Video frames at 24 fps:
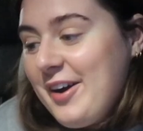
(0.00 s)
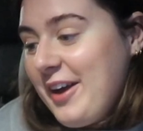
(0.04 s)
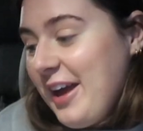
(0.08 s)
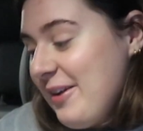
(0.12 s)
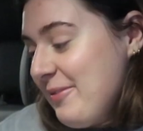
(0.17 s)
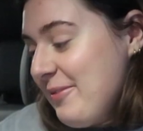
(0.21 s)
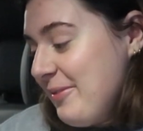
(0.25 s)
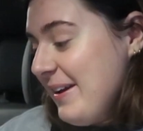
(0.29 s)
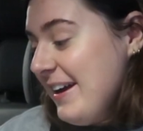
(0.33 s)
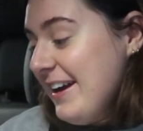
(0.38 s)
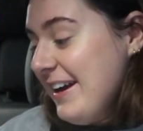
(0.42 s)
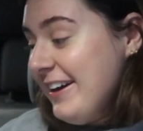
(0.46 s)

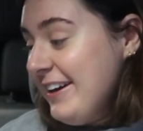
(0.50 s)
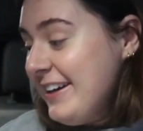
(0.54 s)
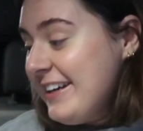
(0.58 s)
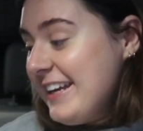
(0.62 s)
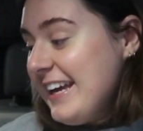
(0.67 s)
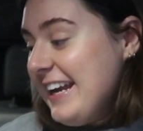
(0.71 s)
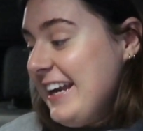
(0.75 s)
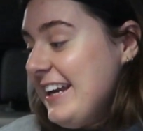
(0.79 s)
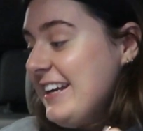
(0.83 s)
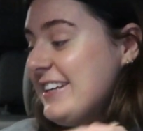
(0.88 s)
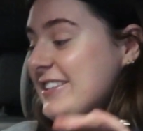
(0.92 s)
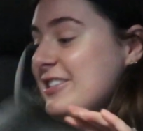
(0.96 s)
Okay, we are
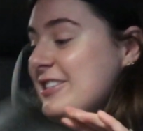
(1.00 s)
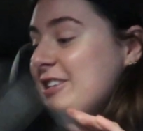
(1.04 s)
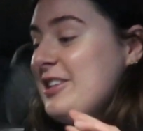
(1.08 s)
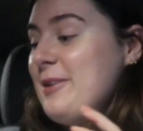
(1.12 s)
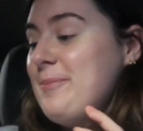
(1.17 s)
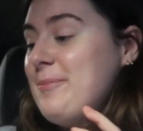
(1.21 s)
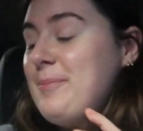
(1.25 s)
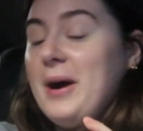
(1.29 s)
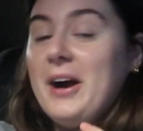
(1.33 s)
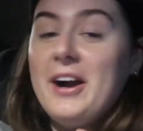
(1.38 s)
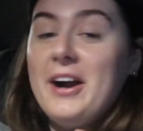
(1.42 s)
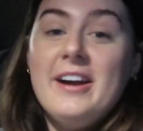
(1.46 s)
getting to
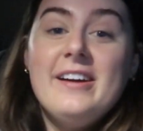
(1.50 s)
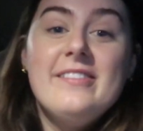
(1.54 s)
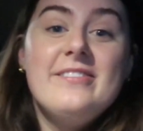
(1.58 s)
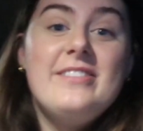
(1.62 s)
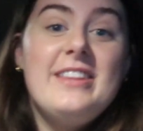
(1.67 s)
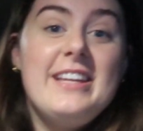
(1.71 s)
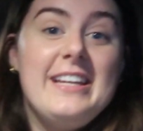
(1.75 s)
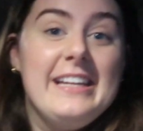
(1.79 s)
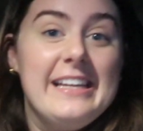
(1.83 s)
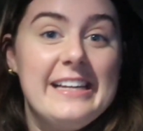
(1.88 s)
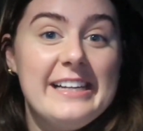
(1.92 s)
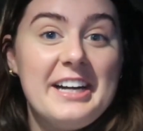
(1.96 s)
the part of
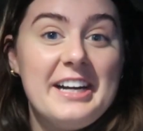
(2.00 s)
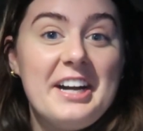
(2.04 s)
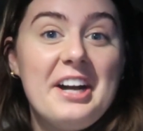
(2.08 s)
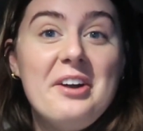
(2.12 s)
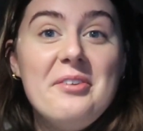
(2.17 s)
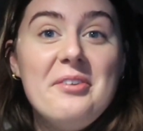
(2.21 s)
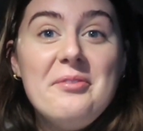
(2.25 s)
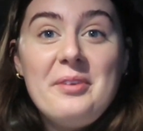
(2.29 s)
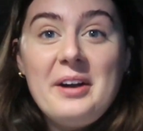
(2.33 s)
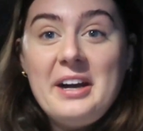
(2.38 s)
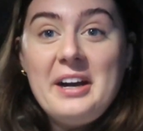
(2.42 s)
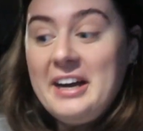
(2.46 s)
the
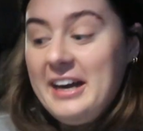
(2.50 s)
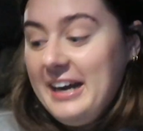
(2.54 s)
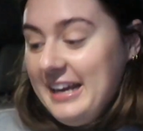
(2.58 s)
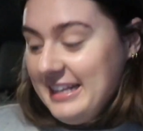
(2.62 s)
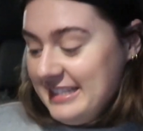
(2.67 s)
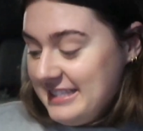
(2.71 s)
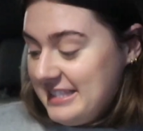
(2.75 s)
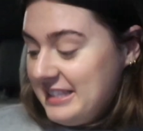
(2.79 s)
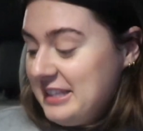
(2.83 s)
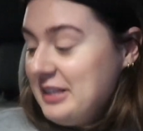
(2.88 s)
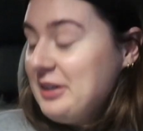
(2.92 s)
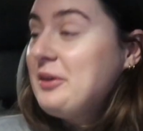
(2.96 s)
year where
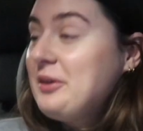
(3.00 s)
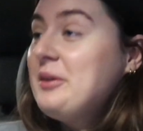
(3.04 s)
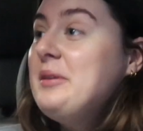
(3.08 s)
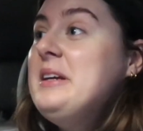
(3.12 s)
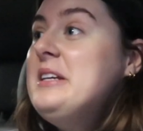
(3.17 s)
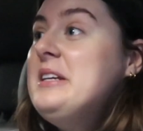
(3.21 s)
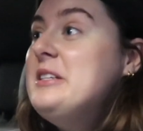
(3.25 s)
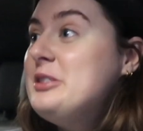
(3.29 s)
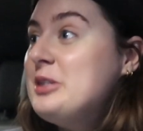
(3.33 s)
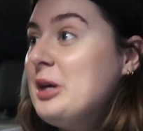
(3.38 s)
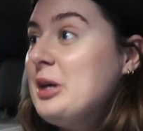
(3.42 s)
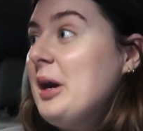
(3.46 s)
it's
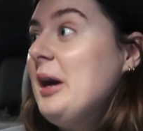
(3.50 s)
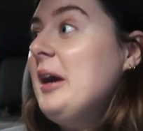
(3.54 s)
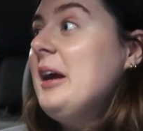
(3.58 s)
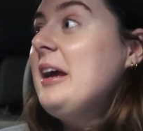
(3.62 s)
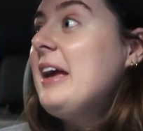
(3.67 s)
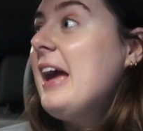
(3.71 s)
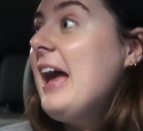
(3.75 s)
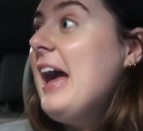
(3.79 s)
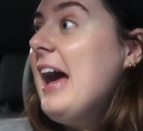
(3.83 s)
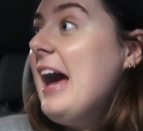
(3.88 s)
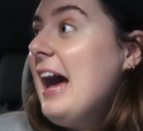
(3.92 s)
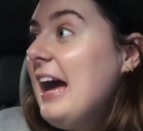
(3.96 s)
literally
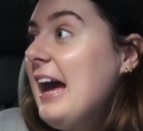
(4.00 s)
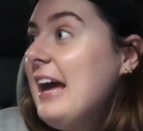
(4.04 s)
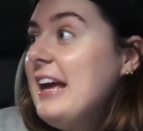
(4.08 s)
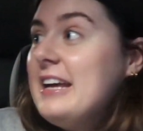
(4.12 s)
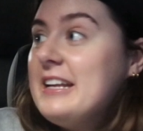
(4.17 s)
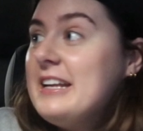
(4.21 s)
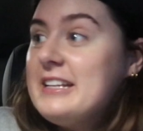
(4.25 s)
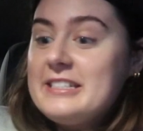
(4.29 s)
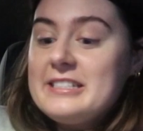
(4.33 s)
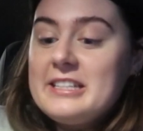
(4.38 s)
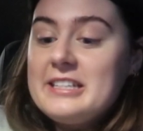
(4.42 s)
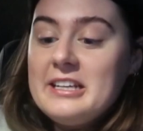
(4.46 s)
dark
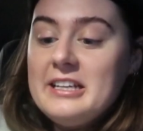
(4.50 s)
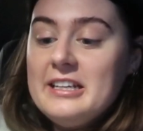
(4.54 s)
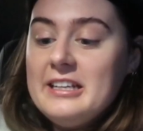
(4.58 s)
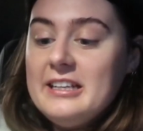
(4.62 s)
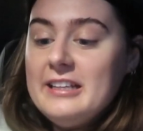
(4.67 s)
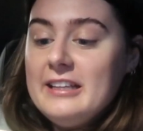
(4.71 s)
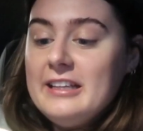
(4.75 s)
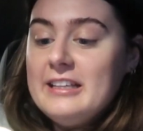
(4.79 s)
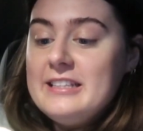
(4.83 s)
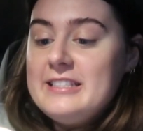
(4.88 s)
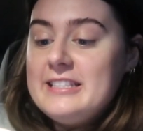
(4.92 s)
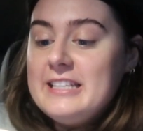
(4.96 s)
at,
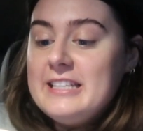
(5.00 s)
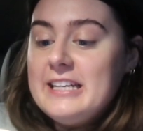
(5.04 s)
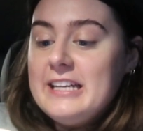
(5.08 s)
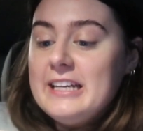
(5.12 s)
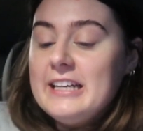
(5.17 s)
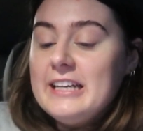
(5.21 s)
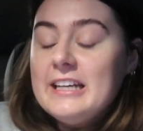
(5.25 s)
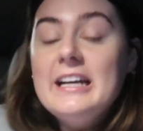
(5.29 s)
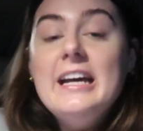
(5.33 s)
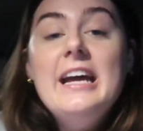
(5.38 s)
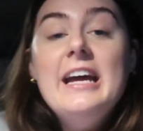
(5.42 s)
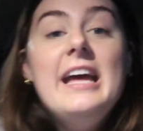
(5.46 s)
let's
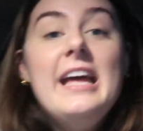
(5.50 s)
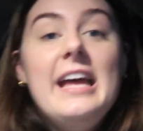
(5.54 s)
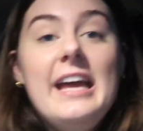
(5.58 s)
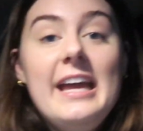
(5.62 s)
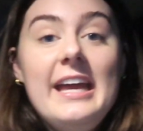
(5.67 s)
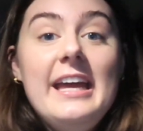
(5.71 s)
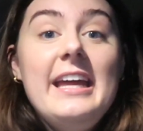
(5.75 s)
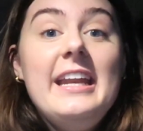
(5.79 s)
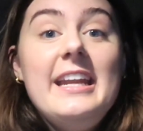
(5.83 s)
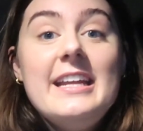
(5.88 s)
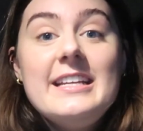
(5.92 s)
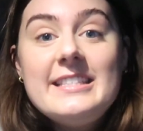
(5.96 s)
see,
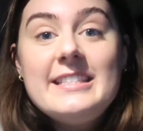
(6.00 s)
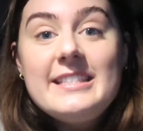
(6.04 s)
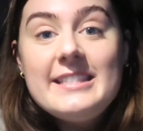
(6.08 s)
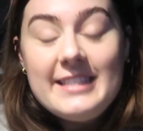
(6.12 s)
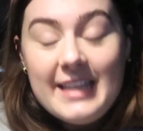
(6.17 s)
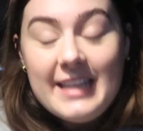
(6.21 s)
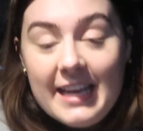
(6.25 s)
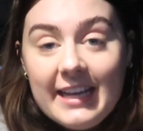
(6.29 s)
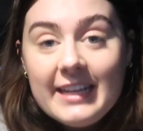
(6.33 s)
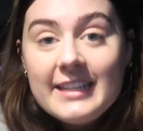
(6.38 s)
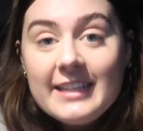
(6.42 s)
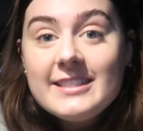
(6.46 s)
it is
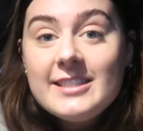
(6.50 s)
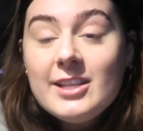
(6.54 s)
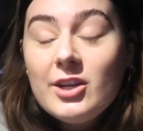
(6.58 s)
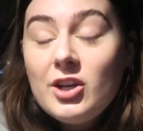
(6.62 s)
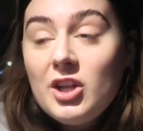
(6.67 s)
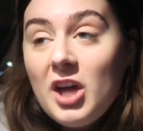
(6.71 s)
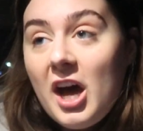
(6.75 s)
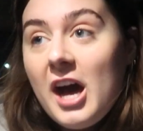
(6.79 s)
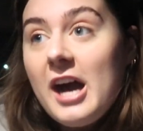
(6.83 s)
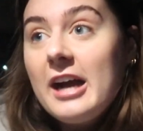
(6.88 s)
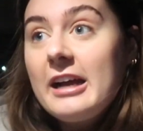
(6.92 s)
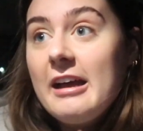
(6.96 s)
6
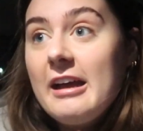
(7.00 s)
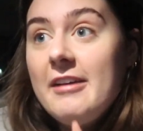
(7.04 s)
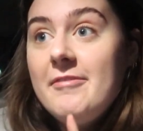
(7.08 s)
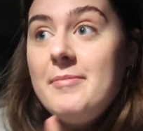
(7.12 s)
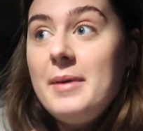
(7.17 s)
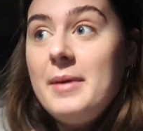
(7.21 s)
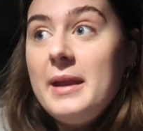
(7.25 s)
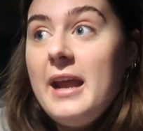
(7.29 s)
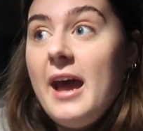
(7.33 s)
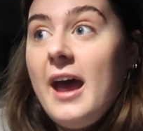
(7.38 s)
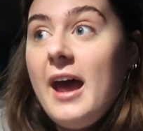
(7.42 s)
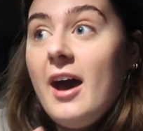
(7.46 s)
o'clock. I've
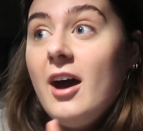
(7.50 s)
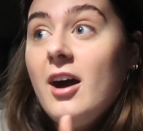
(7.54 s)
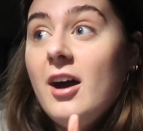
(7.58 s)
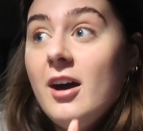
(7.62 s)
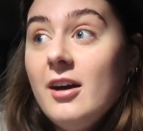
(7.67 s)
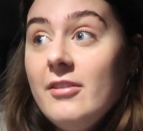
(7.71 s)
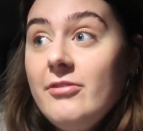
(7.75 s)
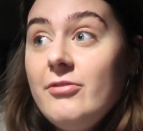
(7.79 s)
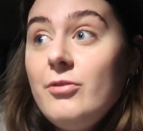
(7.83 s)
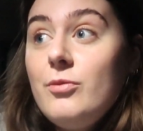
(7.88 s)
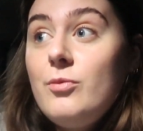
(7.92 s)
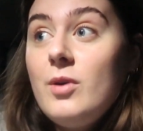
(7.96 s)
been
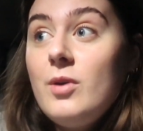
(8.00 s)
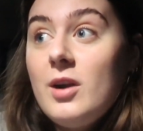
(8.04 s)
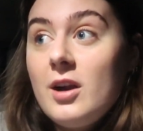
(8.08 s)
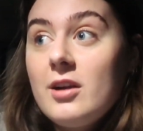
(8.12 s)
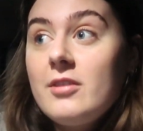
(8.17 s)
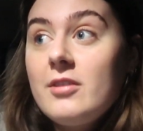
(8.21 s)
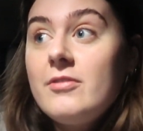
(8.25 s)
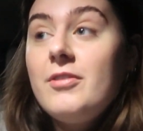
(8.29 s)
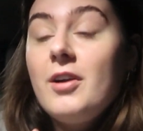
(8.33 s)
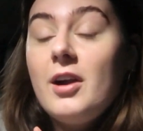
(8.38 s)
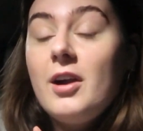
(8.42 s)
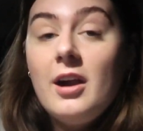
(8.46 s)
off
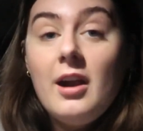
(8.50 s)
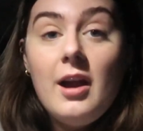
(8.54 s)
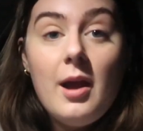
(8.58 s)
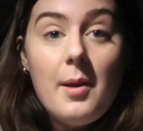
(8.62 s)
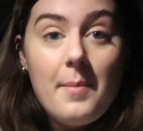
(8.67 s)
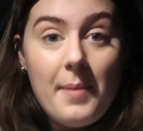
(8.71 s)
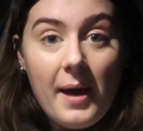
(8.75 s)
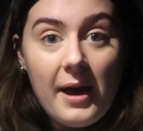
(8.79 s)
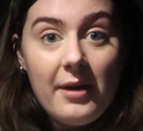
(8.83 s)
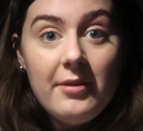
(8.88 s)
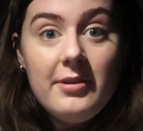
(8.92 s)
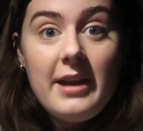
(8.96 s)
work for
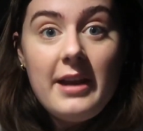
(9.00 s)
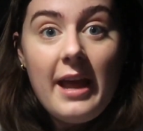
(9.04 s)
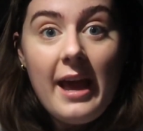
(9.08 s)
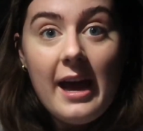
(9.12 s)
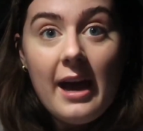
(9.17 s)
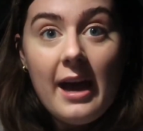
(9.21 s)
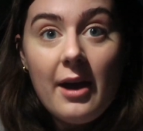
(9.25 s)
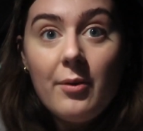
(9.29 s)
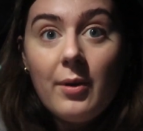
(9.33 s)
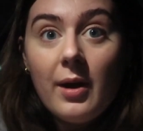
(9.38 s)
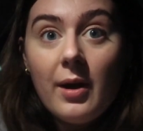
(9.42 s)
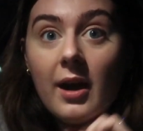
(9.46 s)
about an
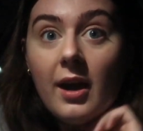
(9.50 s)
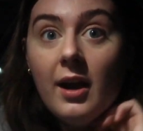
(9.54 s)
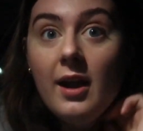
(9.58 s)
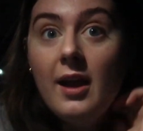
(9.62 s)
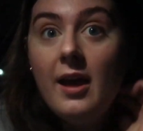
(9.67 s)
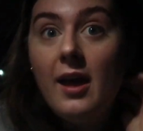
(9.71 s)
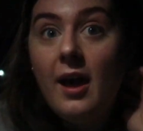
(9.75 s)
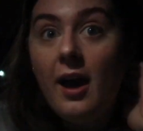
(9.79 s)
hour.